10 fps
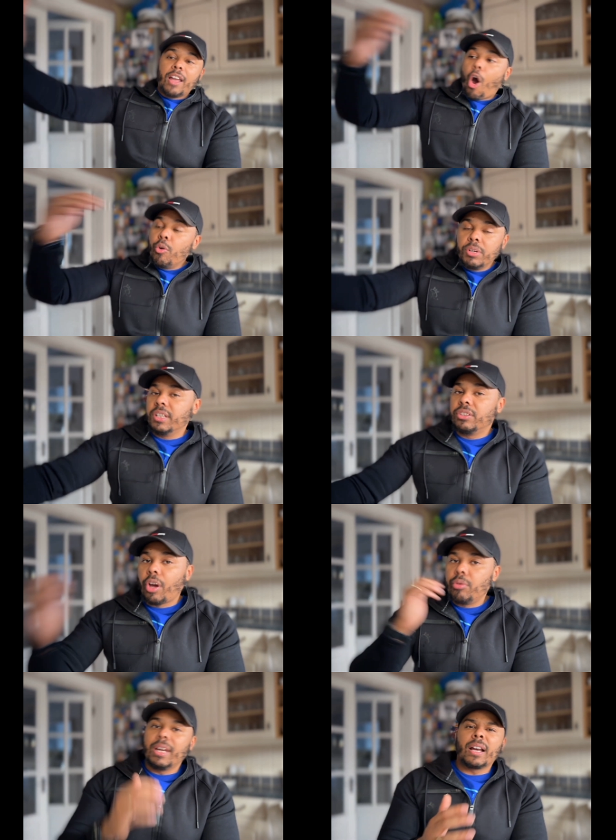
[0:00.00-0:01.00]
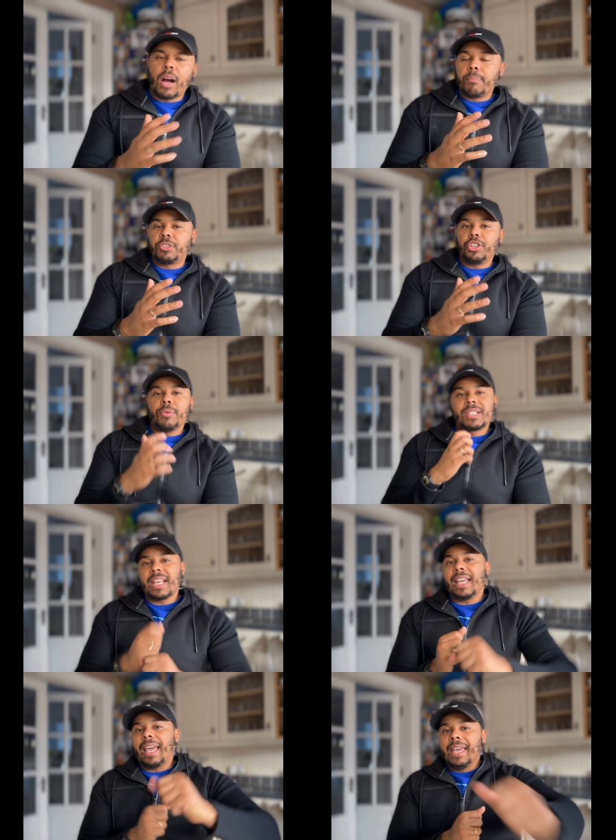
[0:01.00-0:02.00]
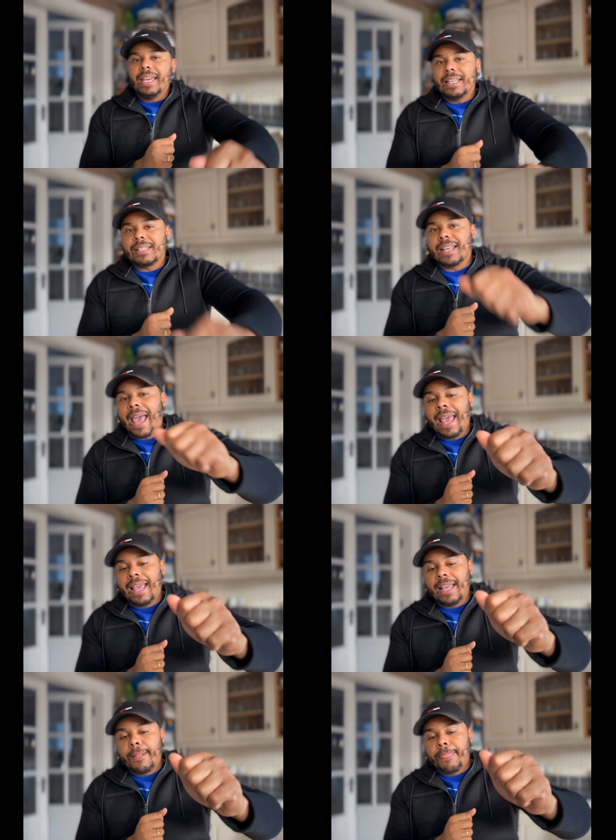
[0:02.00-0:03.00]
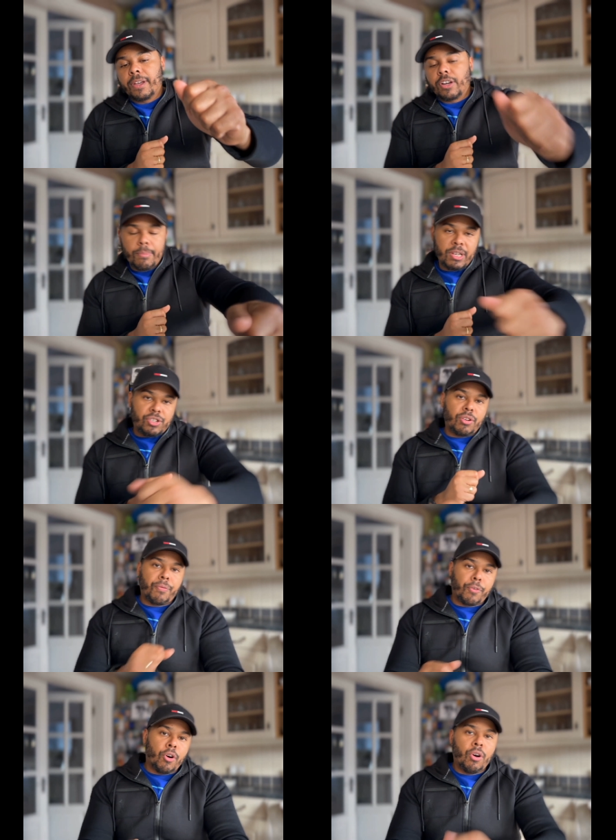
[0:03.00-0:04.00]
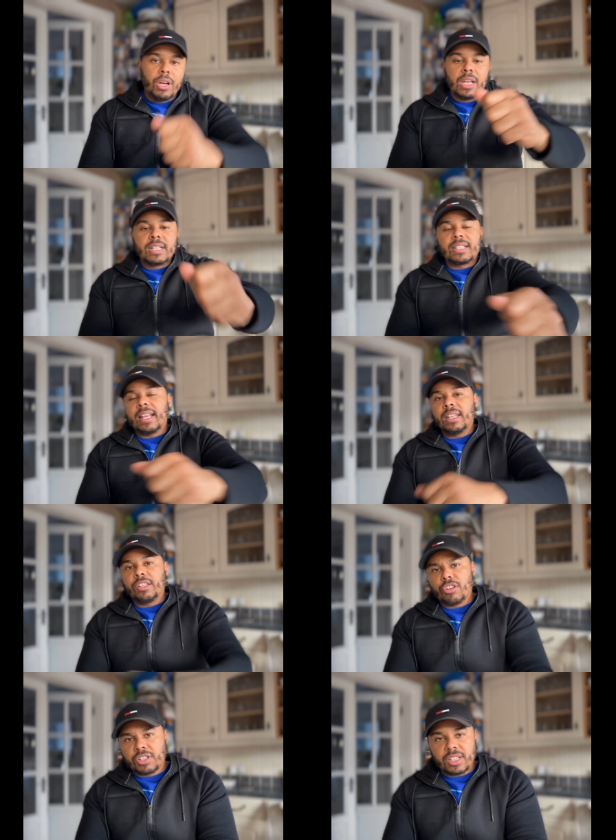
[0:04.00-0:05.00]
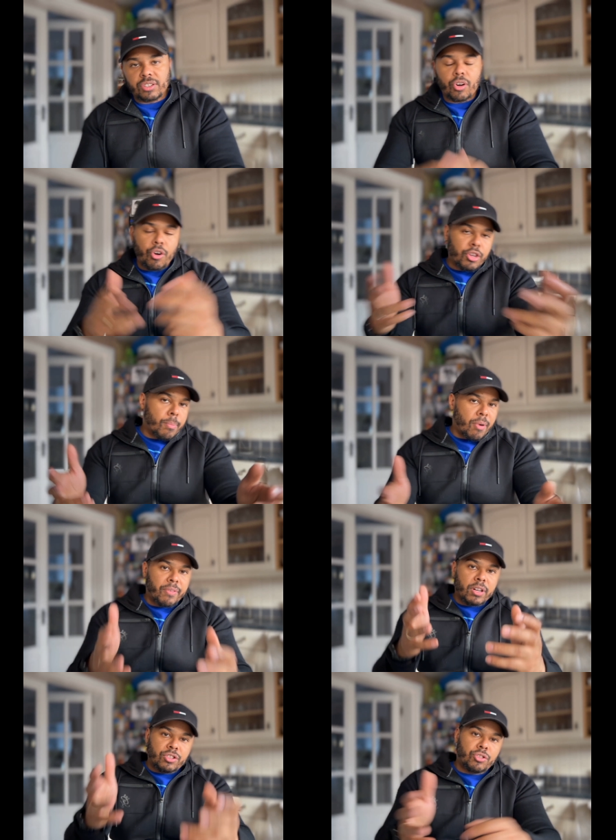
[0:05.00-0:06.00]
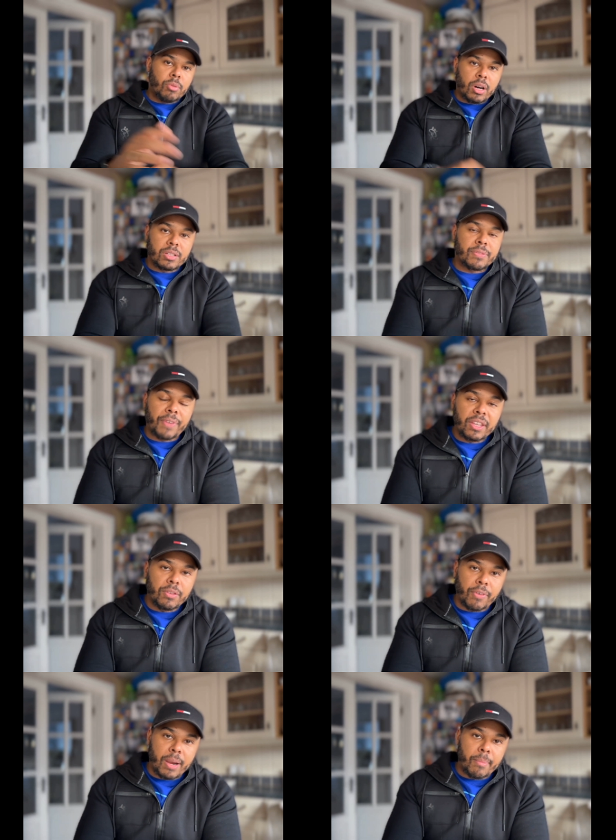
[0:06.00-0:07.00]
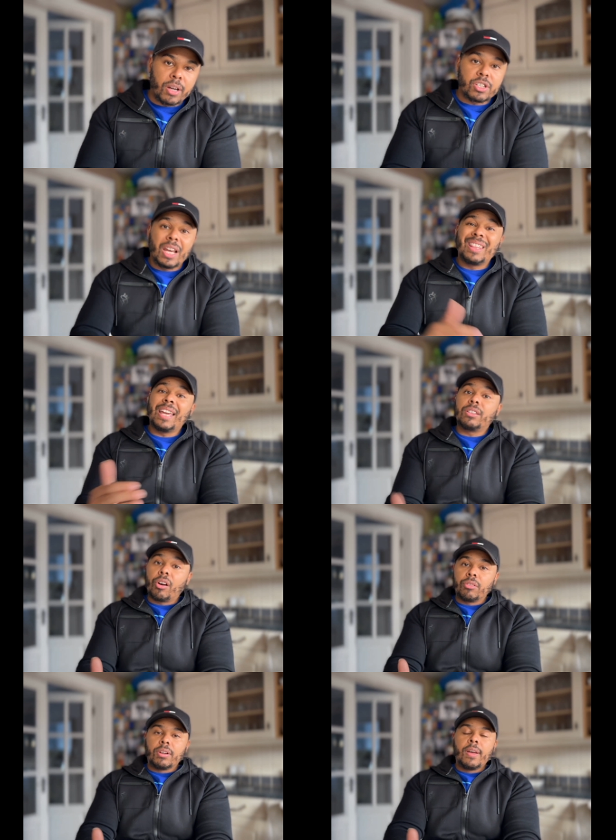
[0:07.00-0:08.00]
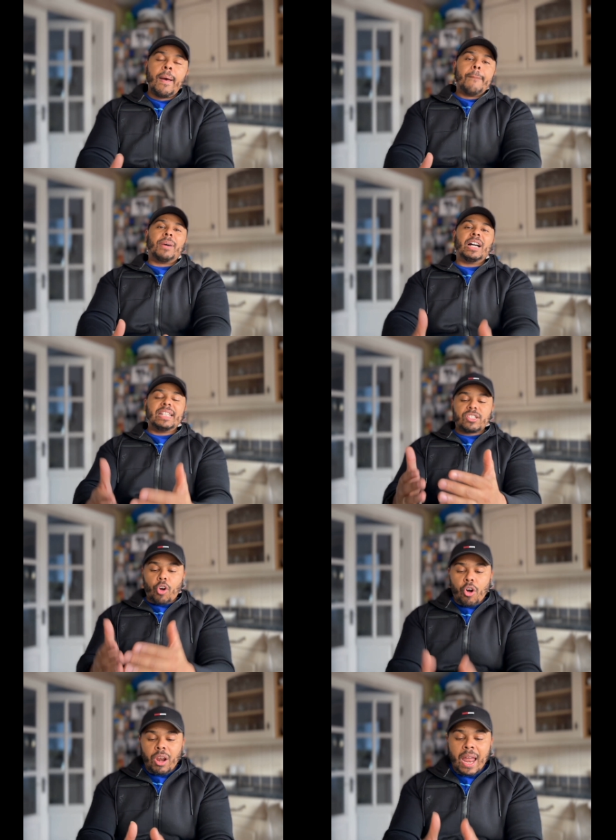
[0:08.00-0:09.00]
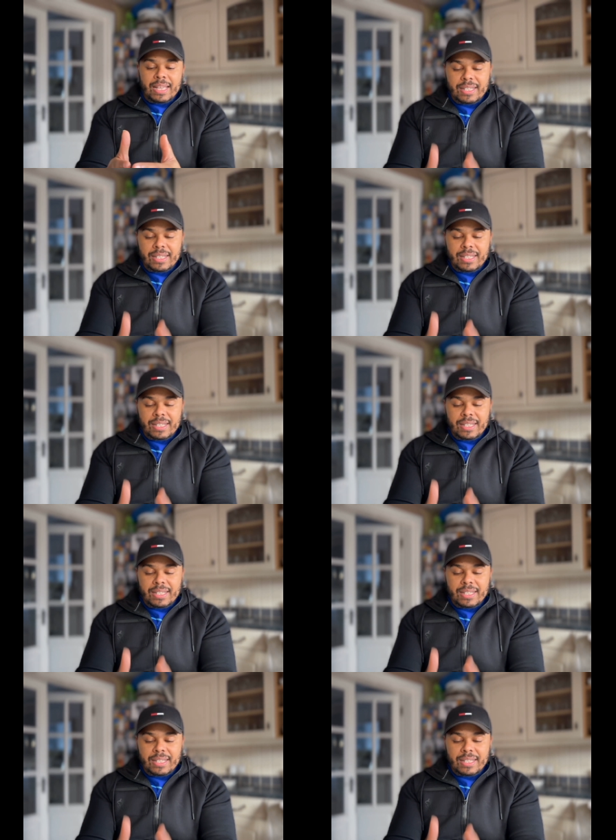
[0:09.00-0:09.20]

Odeon don't then come to you and say, here's a commission for sending your sister or your brother to us. Thank you very much. They don't. But in this online